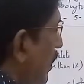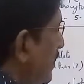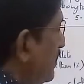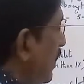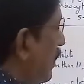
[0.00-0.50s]

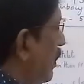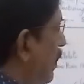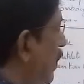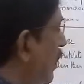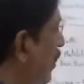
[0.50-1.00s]
is
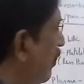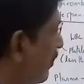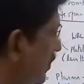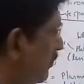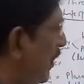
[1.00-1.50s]

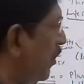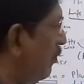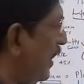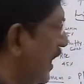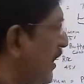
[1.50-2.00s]
or
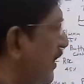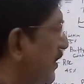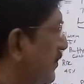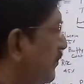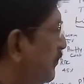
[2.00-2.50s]

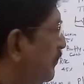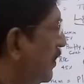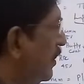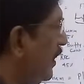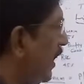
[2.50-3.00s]
splenomegaly
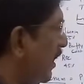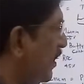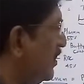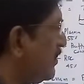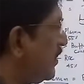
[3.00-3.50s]

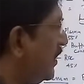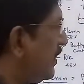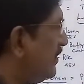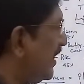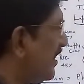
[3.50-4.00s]
occurs,
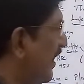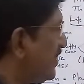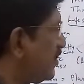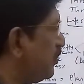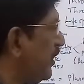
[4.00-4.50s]
that
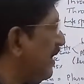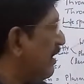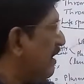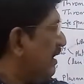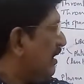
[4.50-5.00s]
leads to
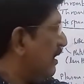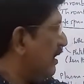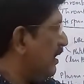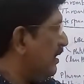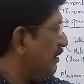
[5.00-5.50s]
the
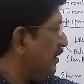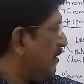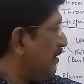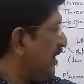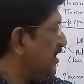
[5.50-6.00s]

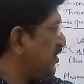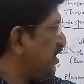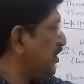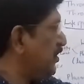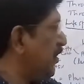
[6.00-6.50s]

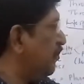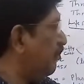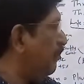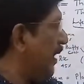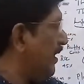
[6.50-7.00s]
destruction of
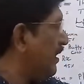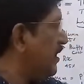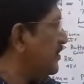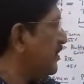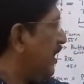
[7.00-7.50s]

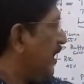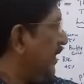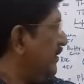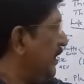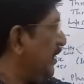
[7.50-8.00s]
platelets
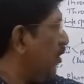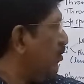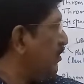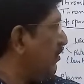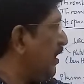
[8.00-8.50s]
and the
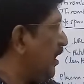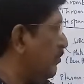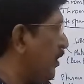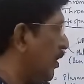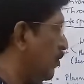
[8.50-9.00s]
count will
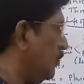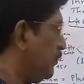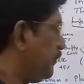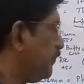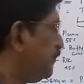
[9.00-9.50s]
come
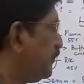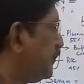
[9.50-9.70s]
down.